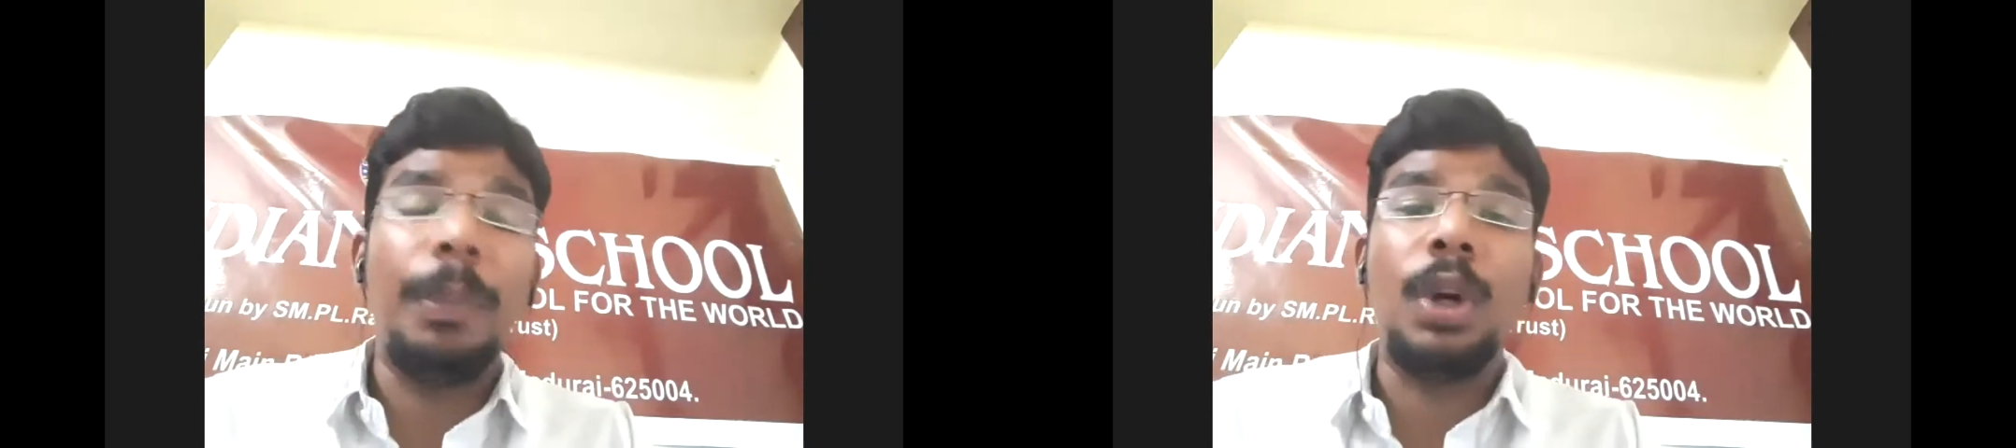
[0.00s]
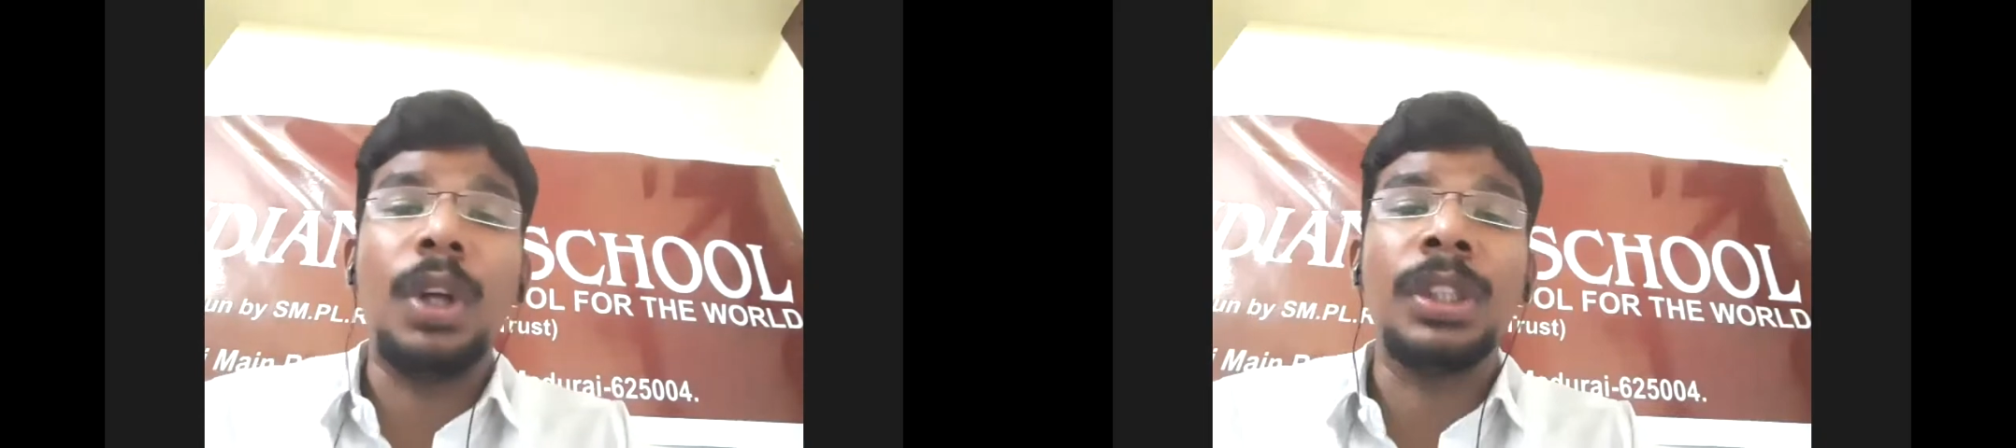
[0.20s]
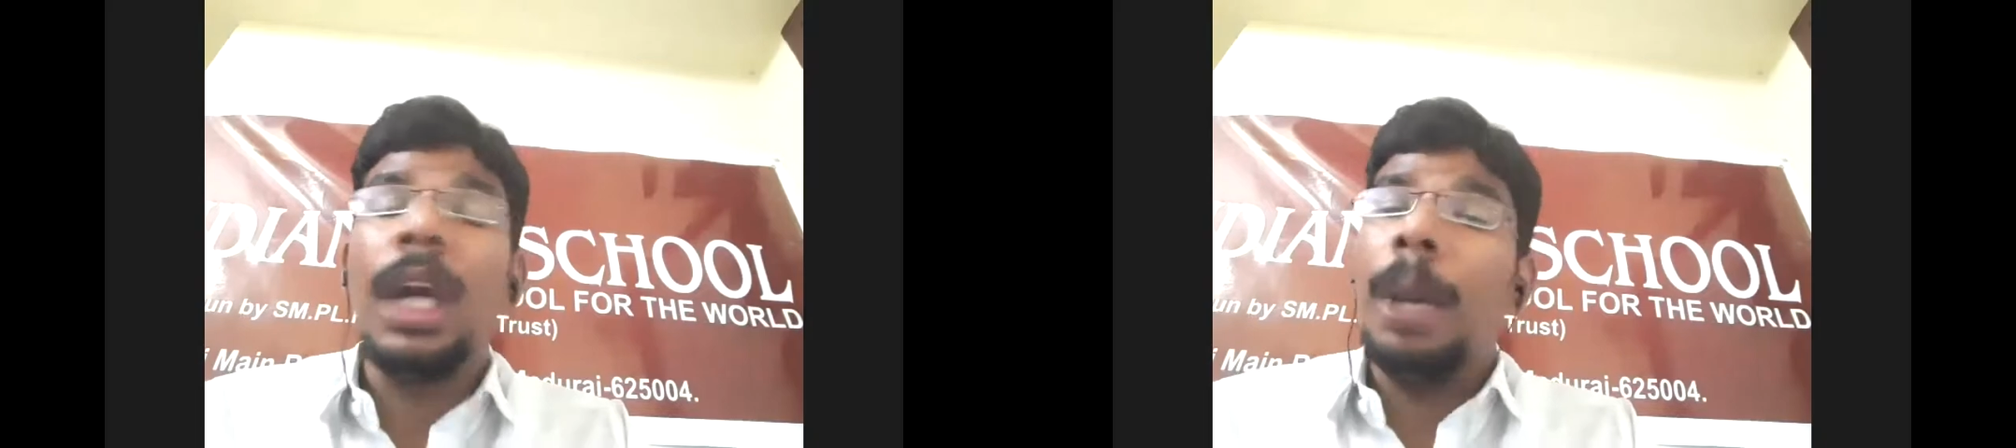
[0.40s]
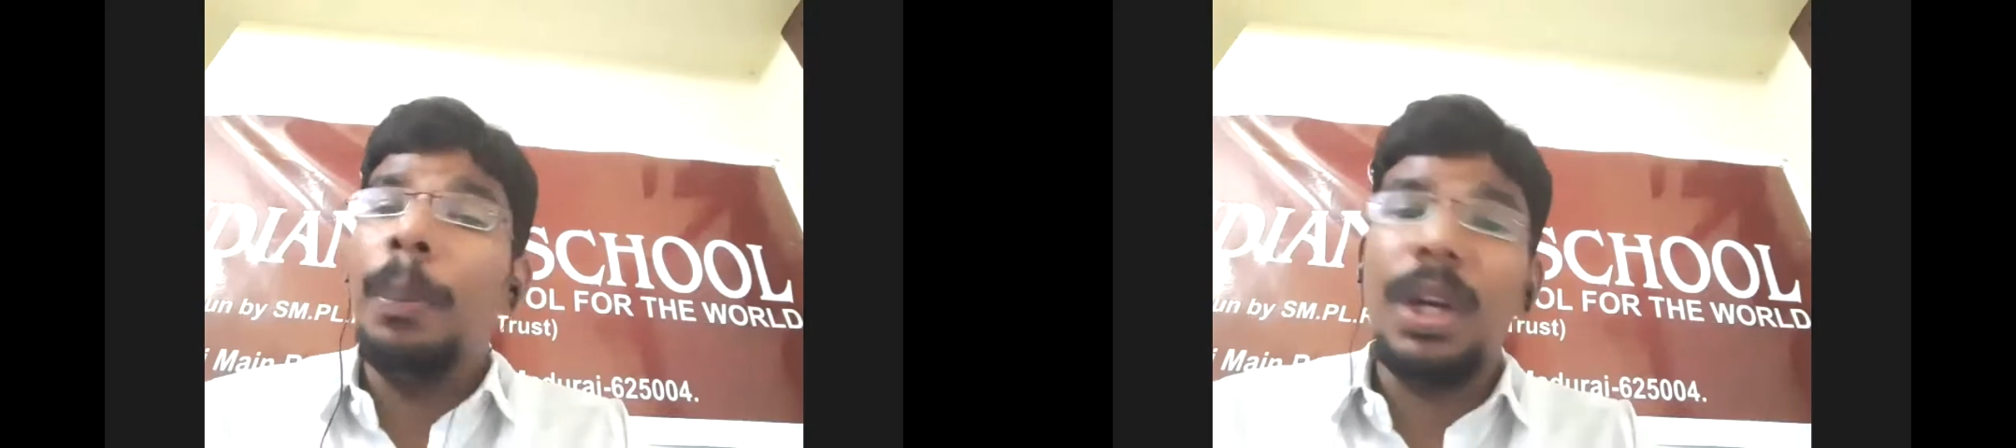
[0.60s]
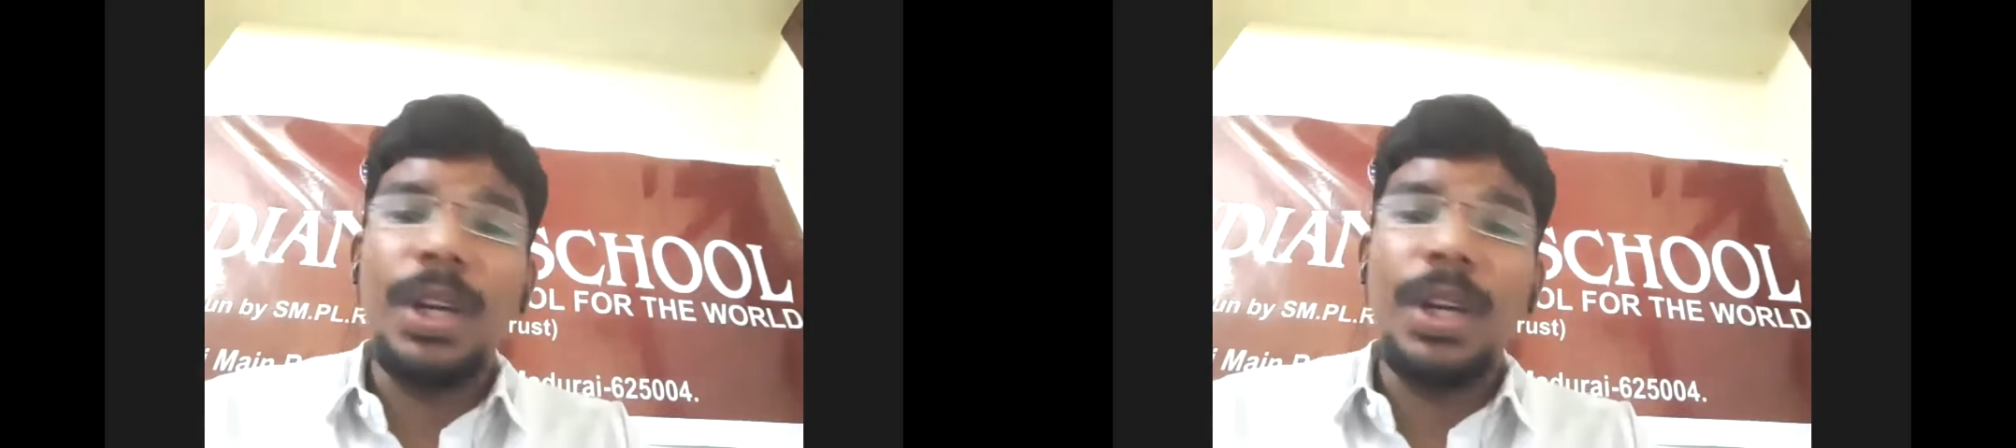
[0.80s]
because
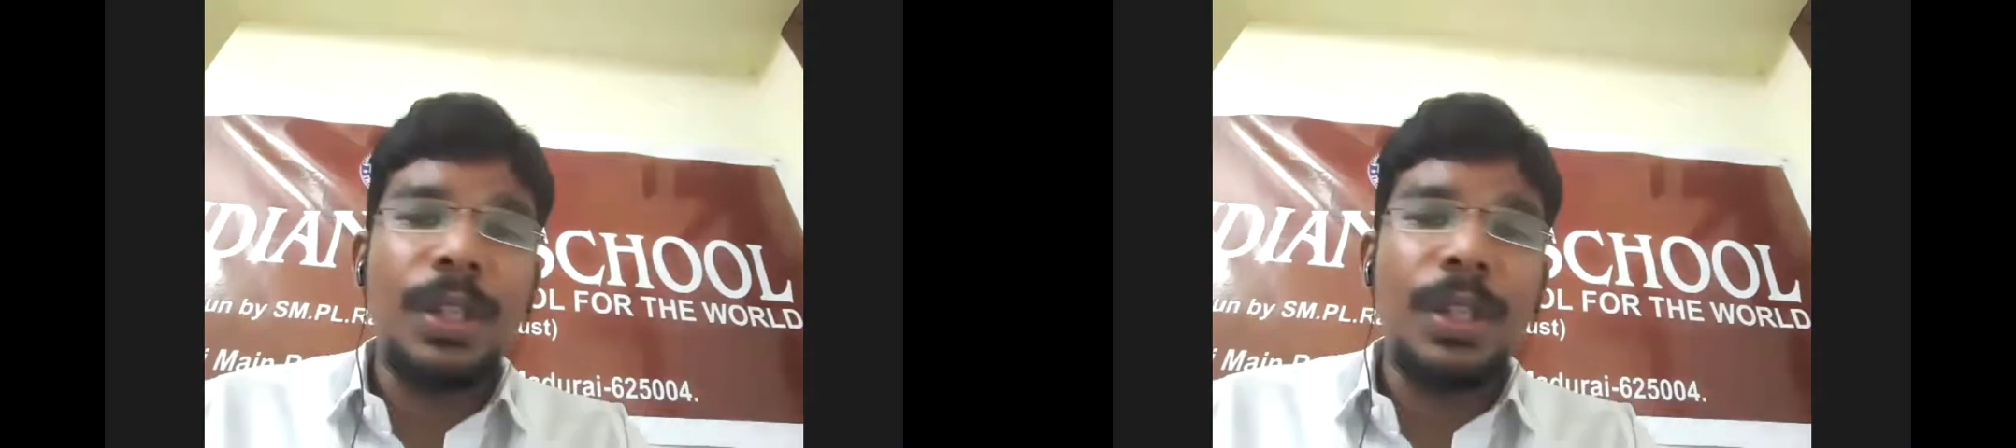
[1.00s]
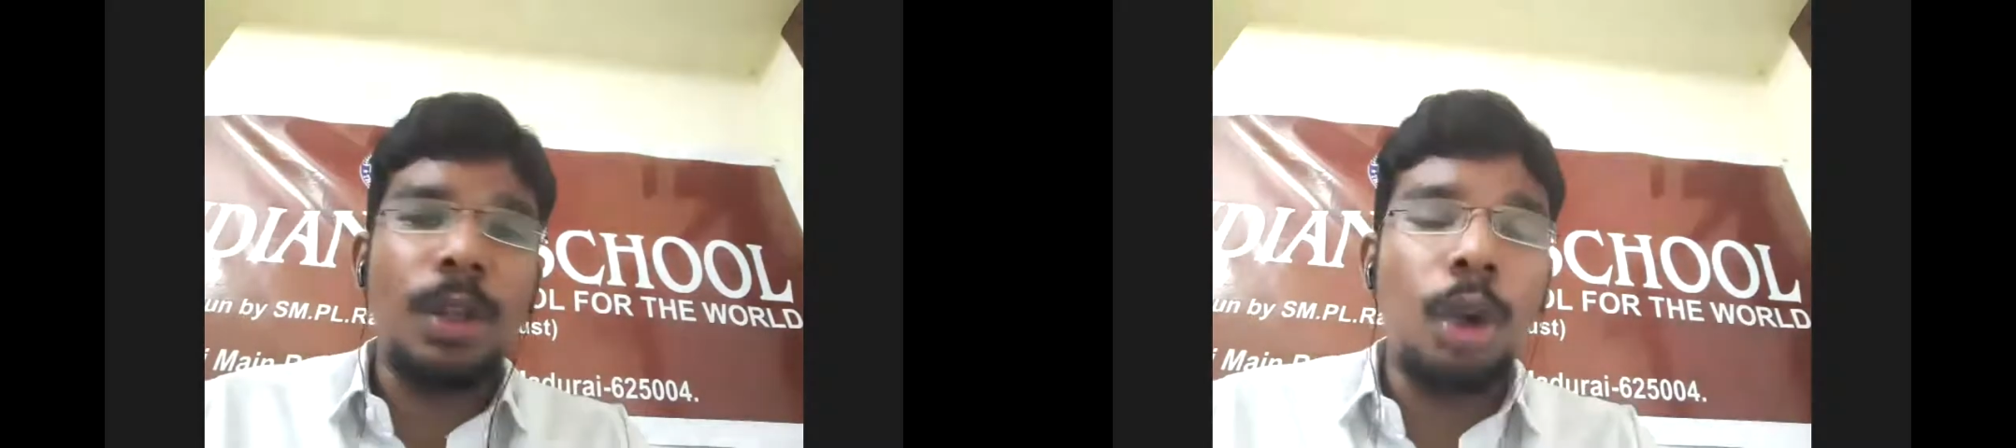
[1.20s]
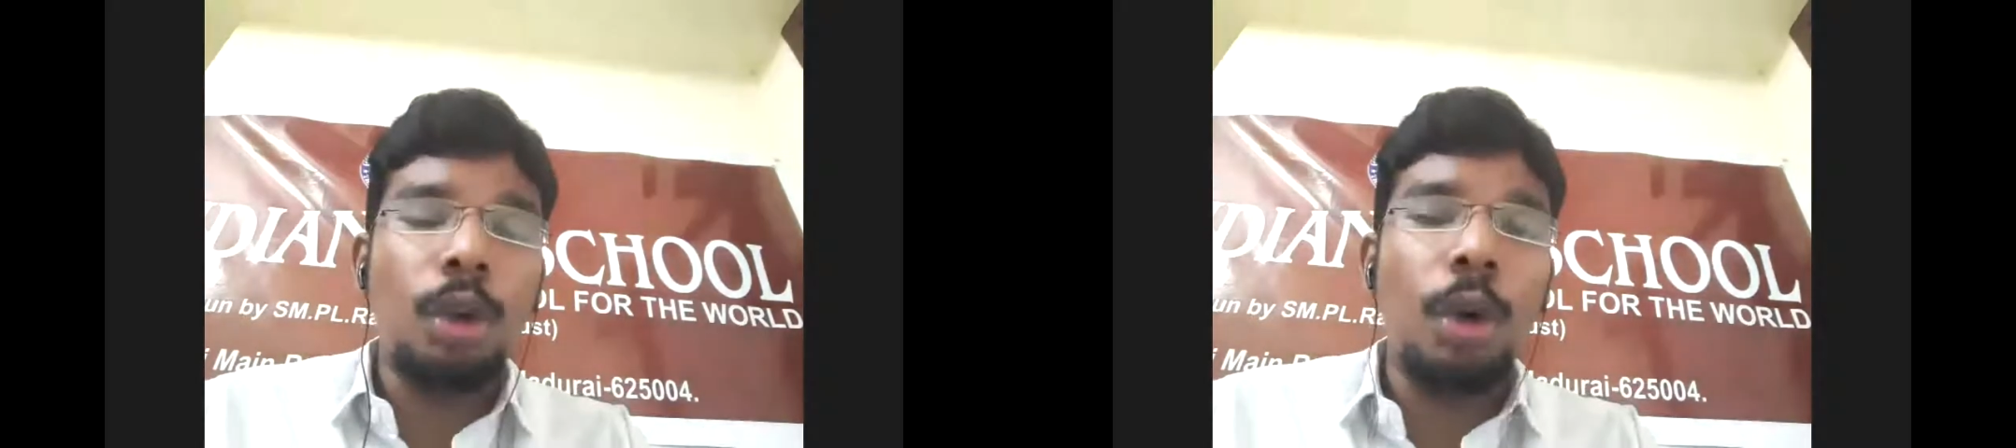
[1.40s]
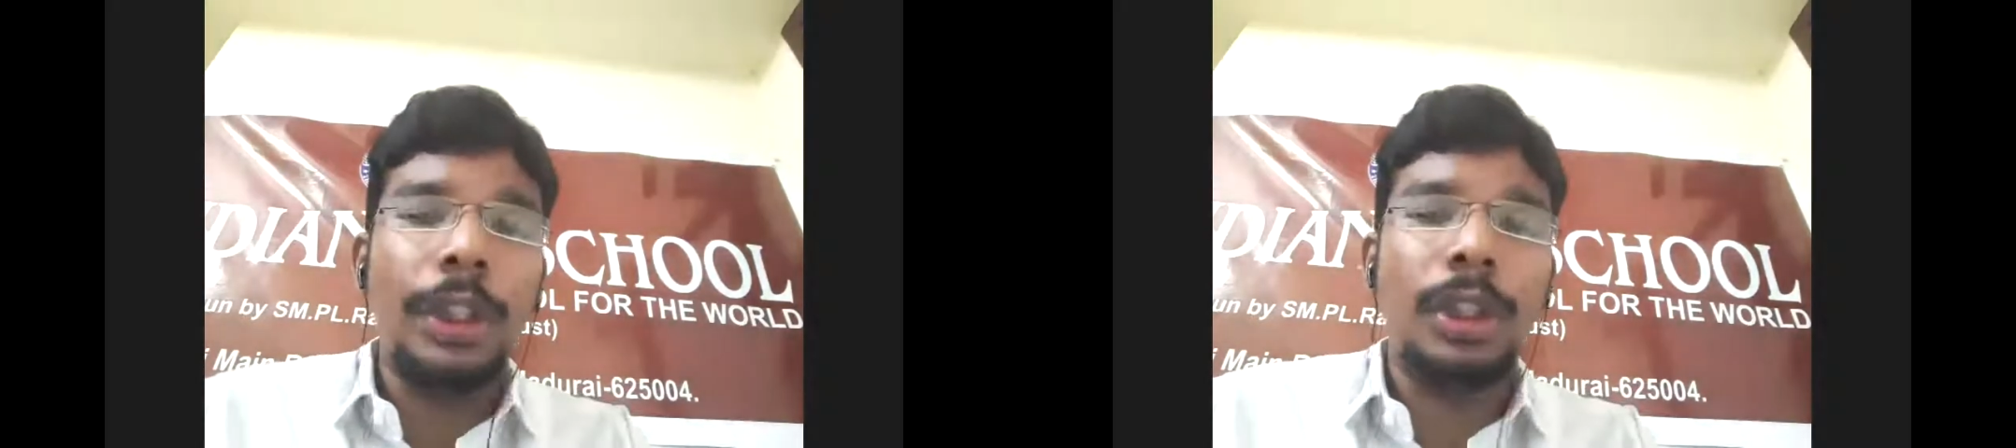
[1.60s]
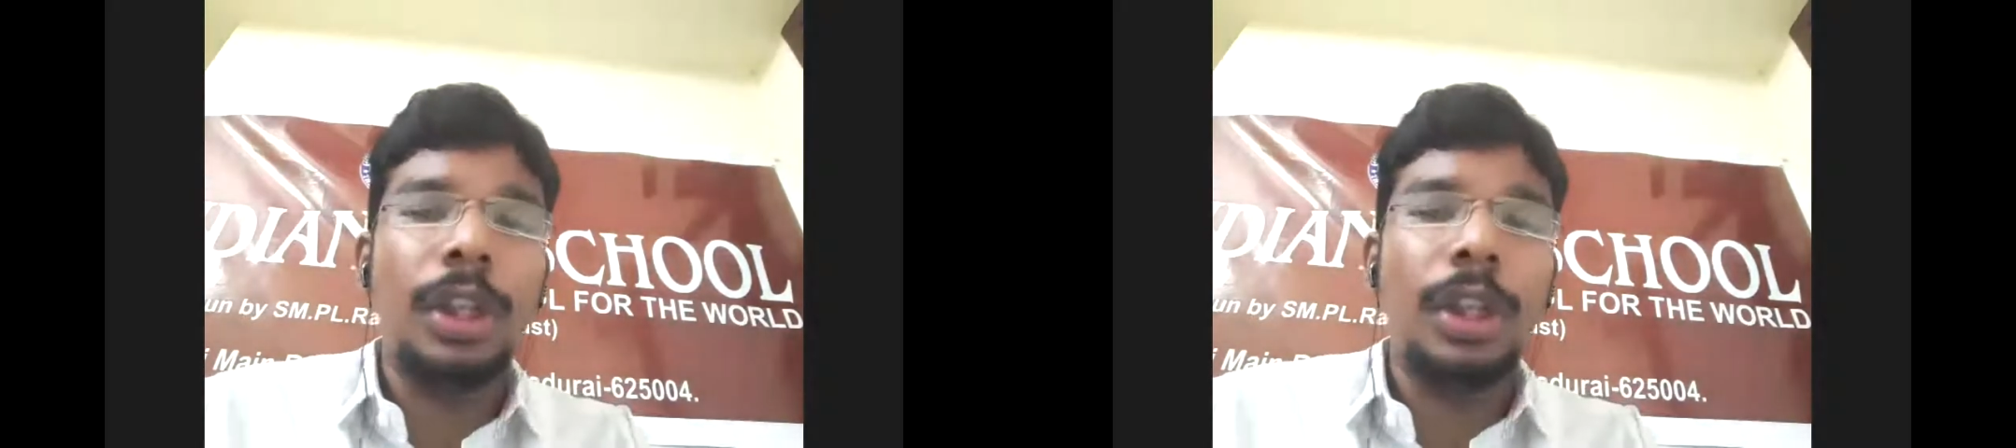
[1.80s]
mirror is not going to hurt